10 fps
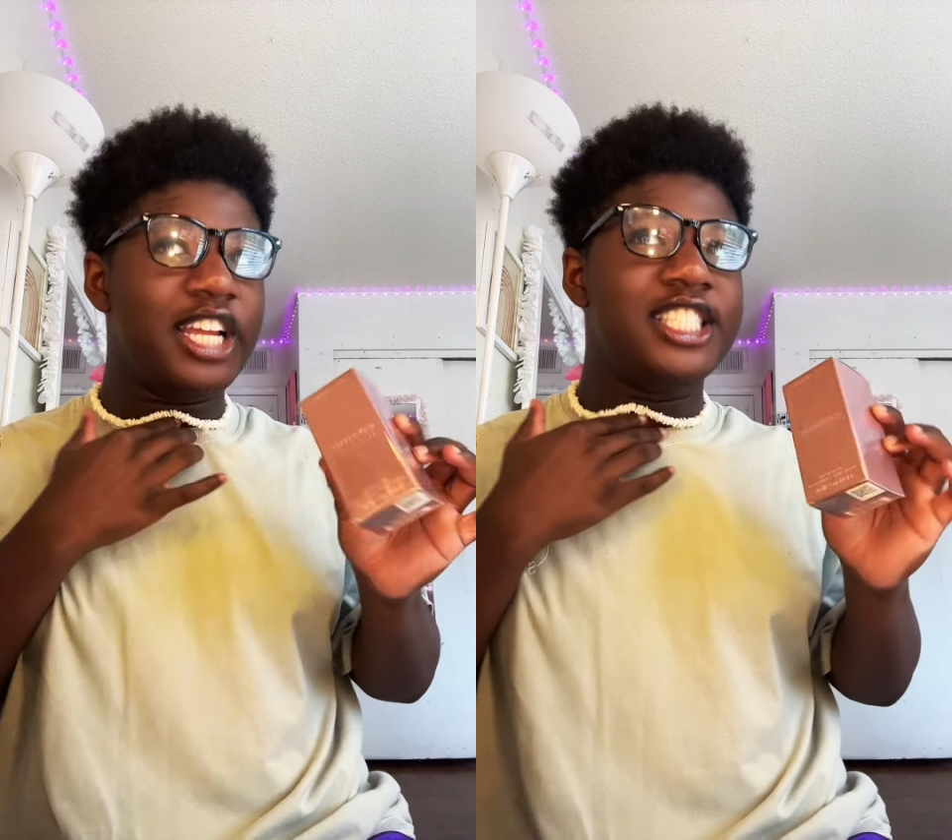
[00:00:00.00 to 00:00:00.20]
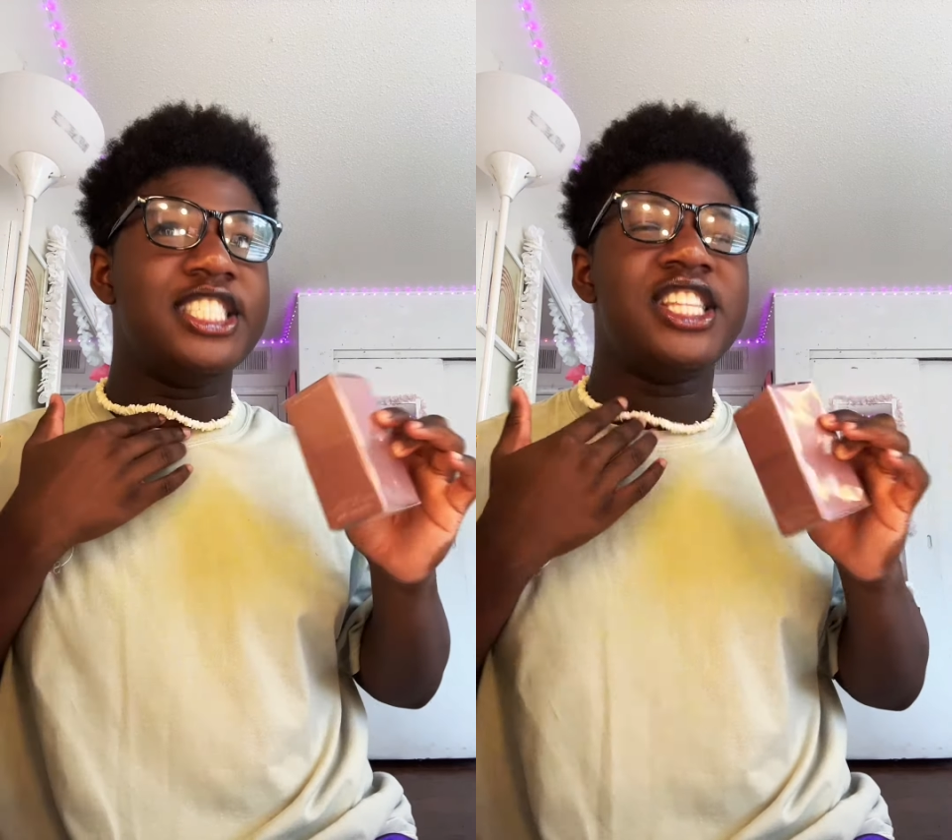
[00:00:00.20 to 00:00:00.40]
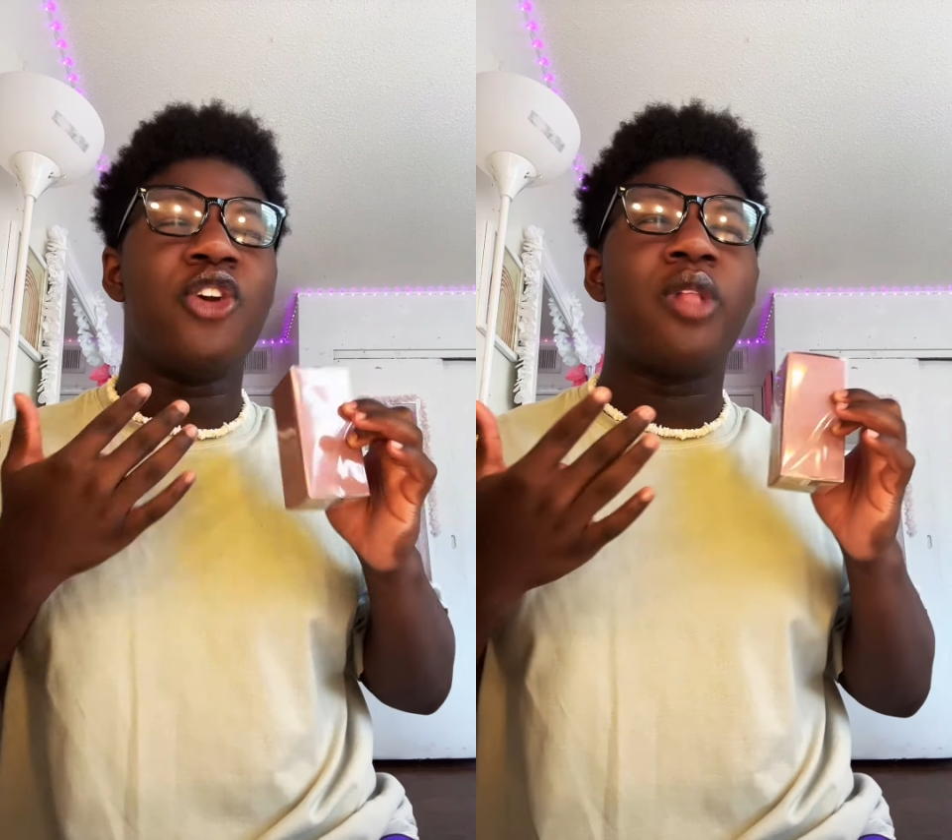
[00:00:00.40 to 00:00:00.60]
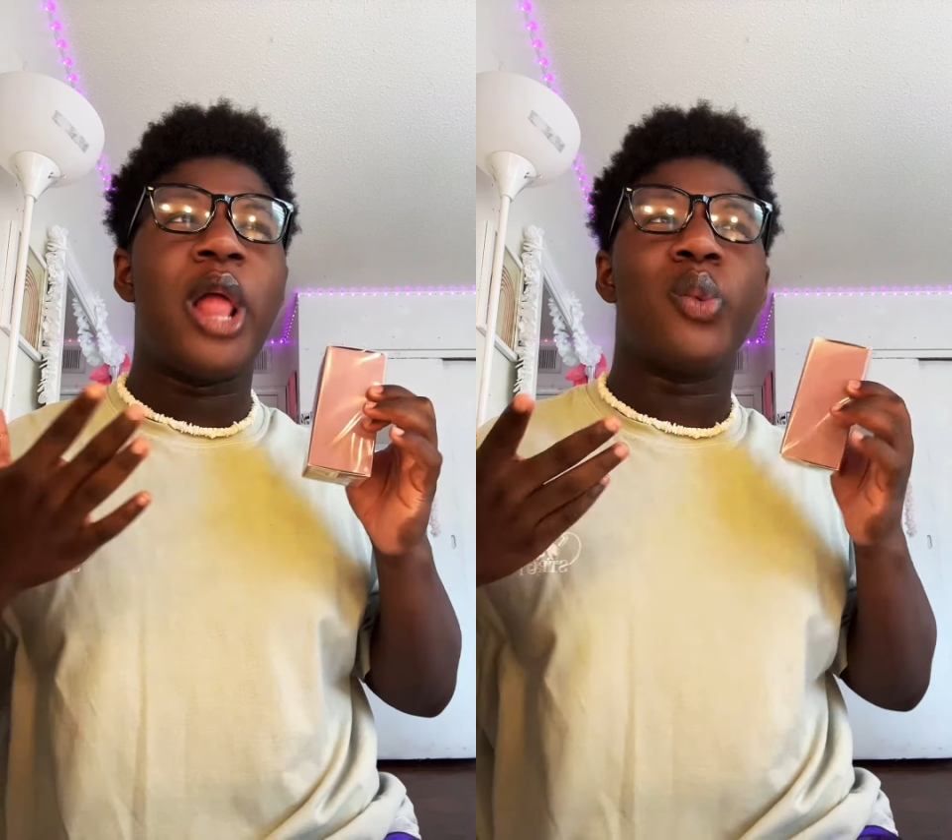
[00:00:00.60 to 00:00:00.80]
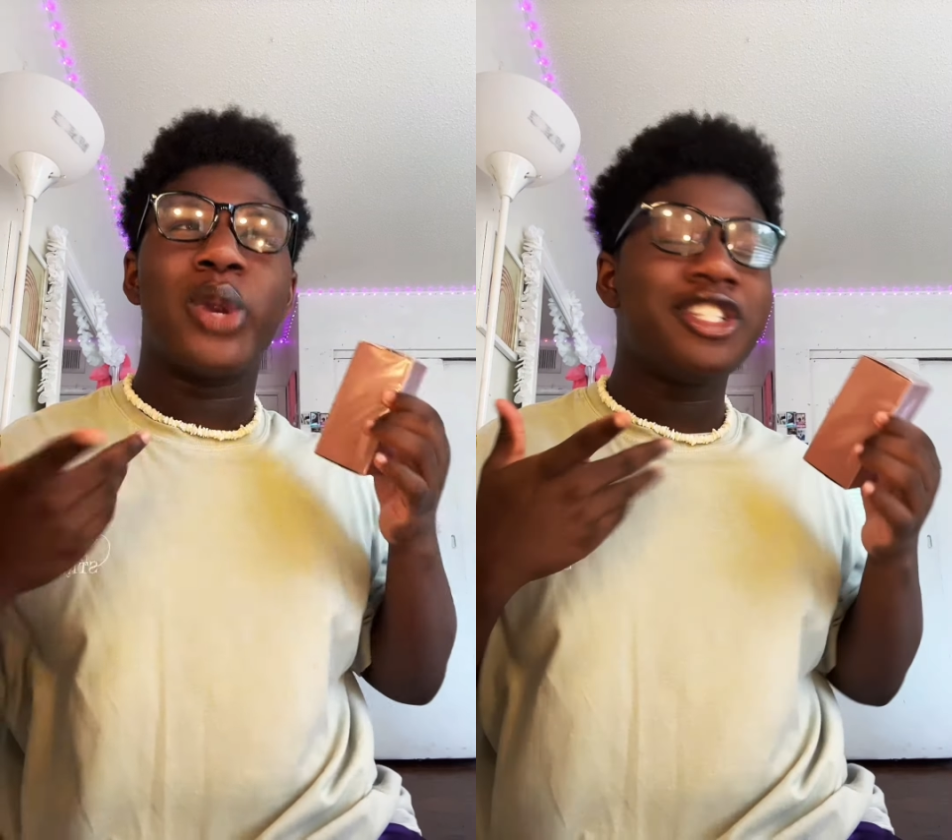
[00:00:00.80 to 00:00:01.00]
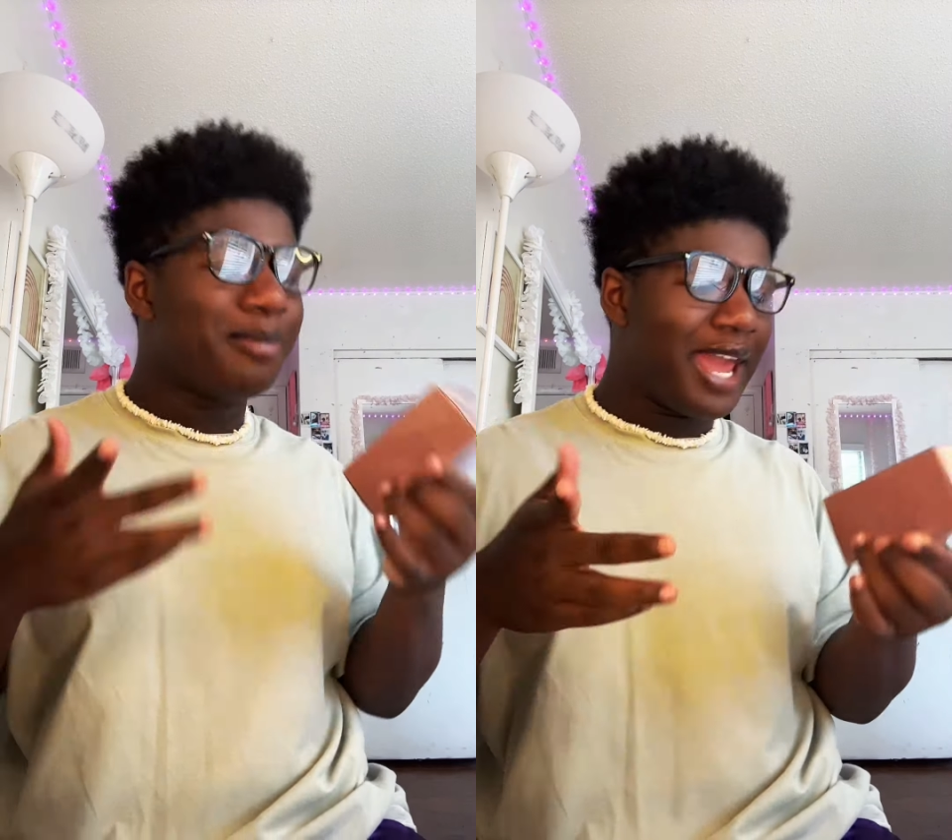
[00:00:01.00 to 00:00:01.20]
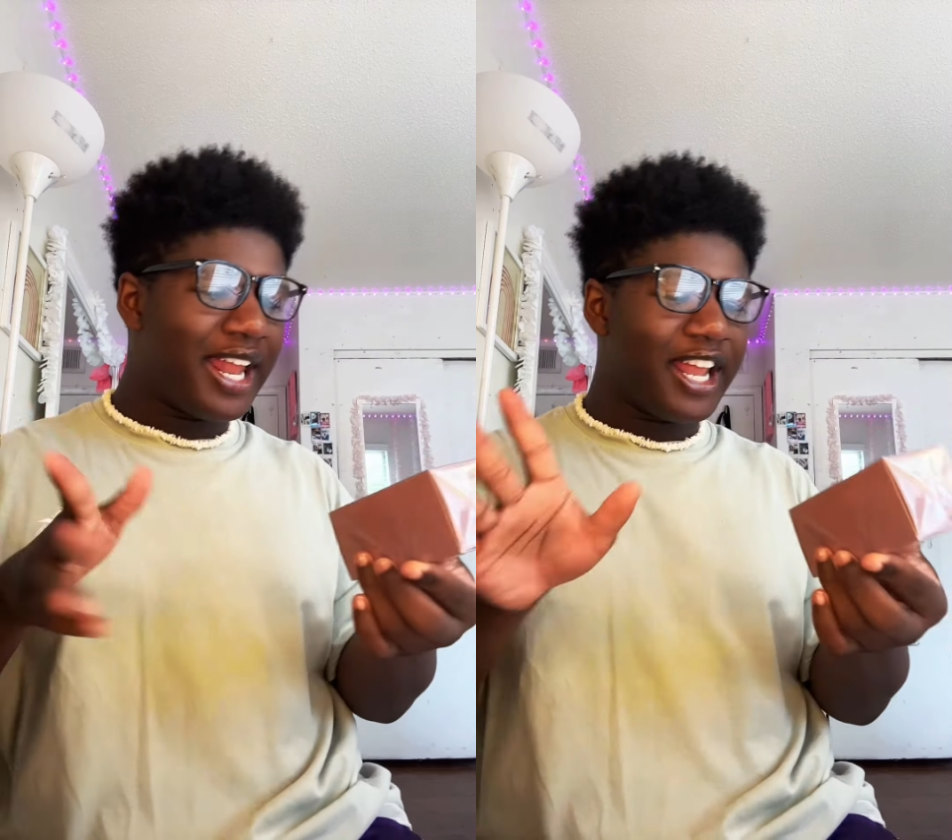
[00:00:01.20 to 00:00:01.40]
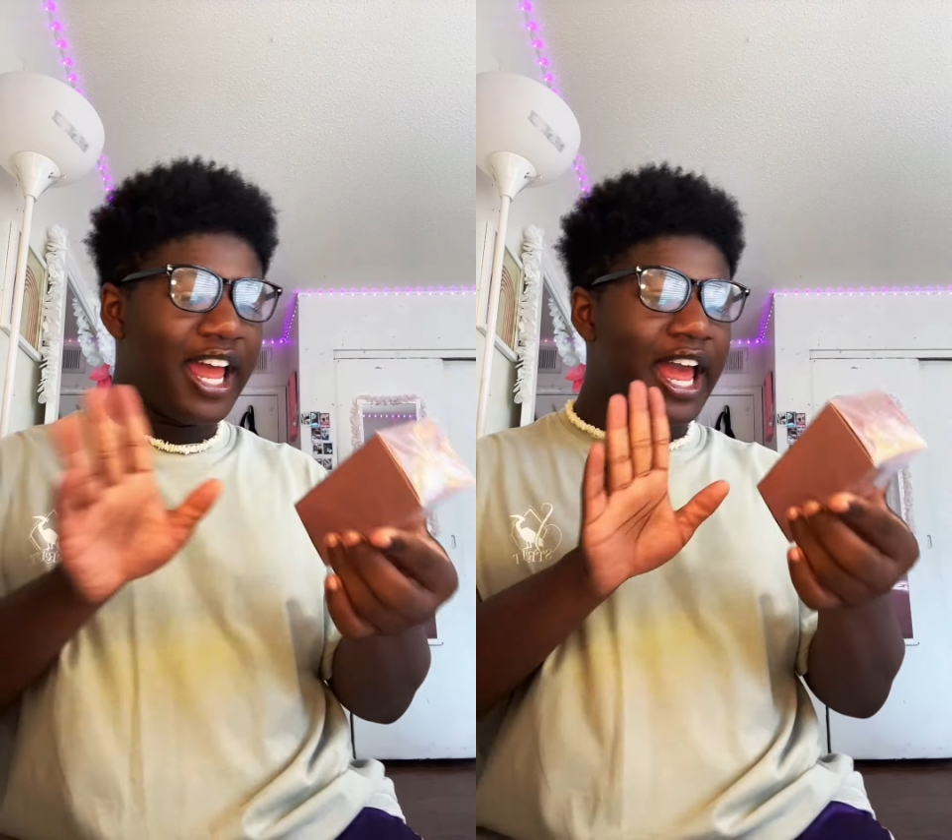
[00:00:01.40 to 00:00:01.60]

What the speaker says: It just gives, like, rich baddie.